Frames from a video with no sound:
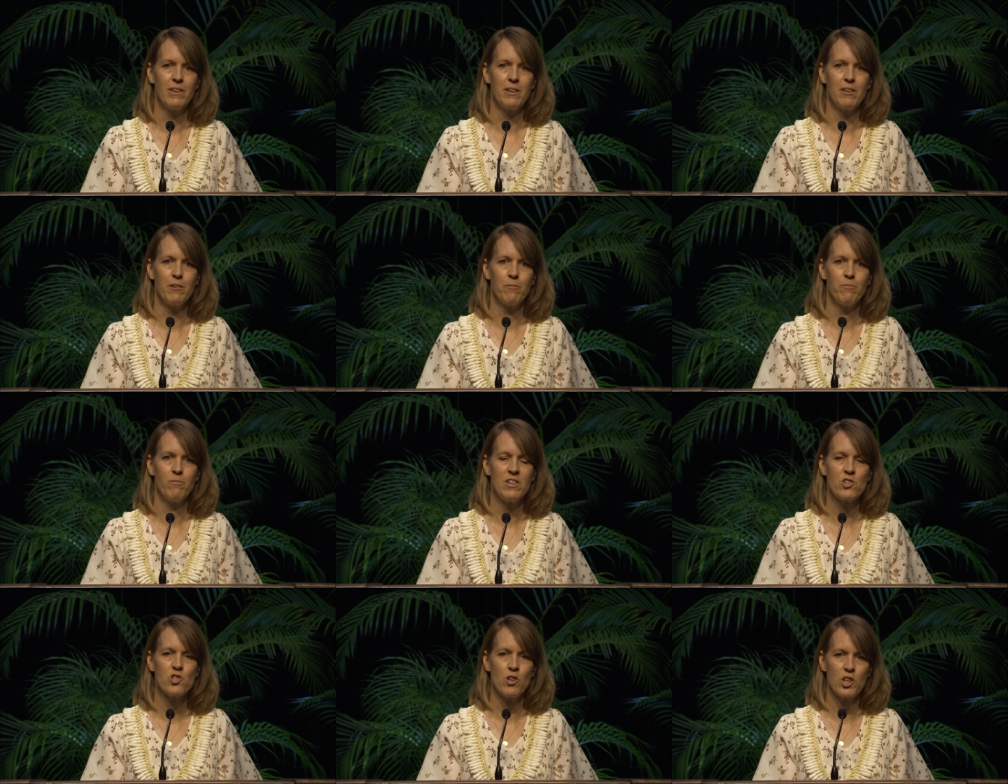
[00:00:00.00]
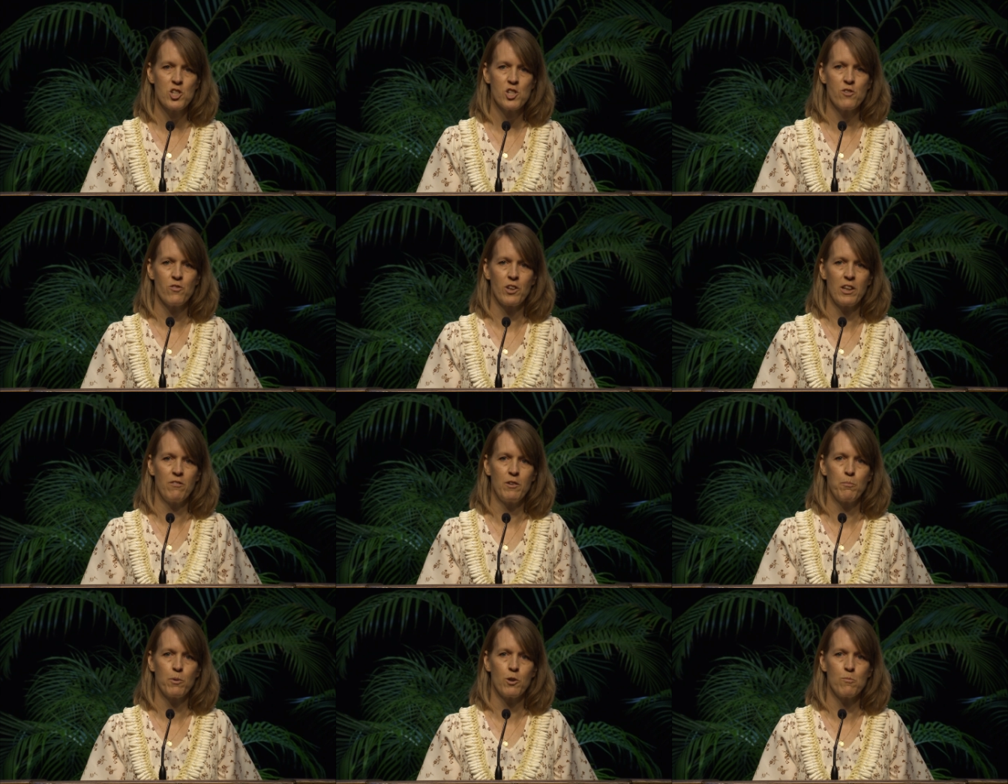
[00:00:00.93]
the instructions for
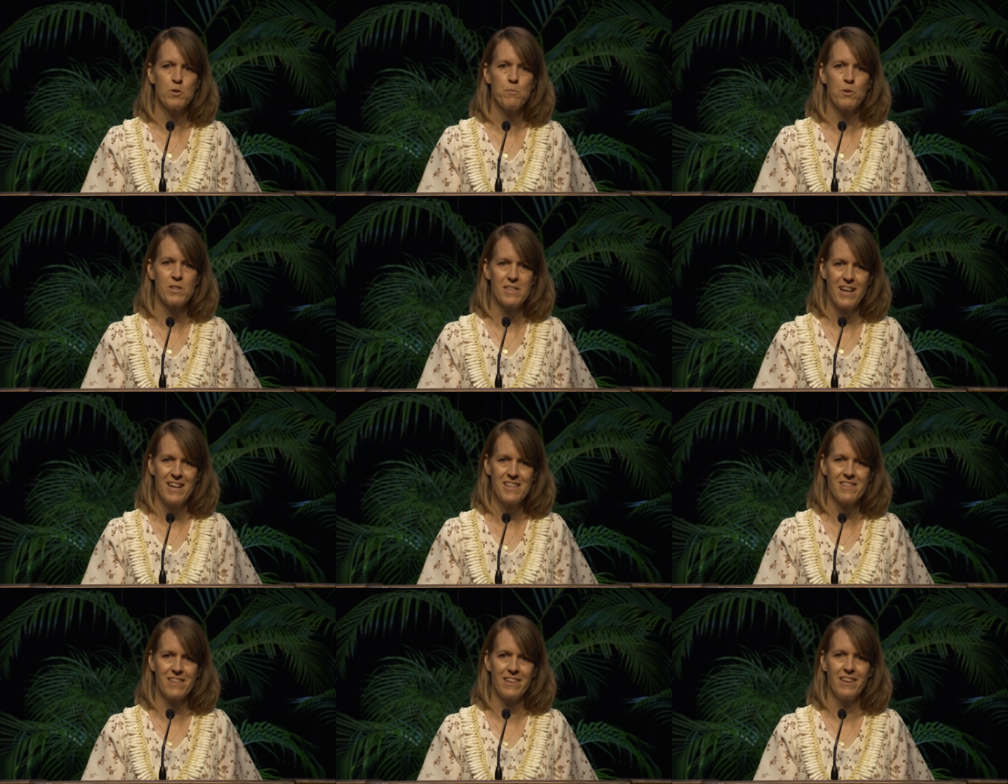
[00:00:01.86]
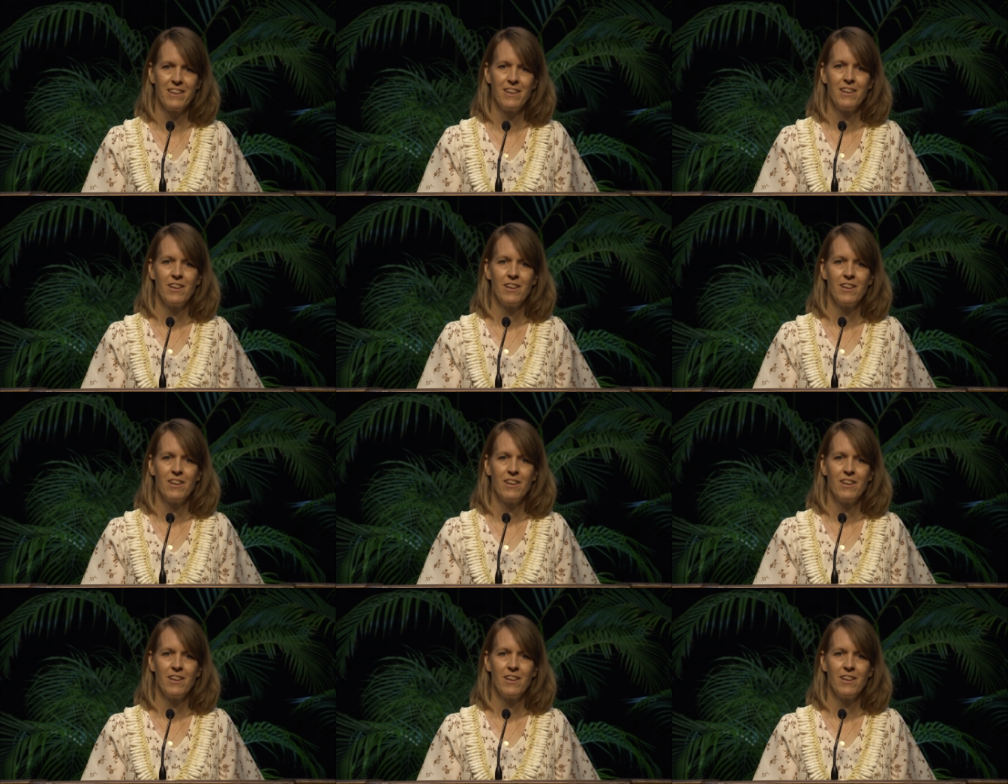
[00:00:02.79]
giving perms precisely,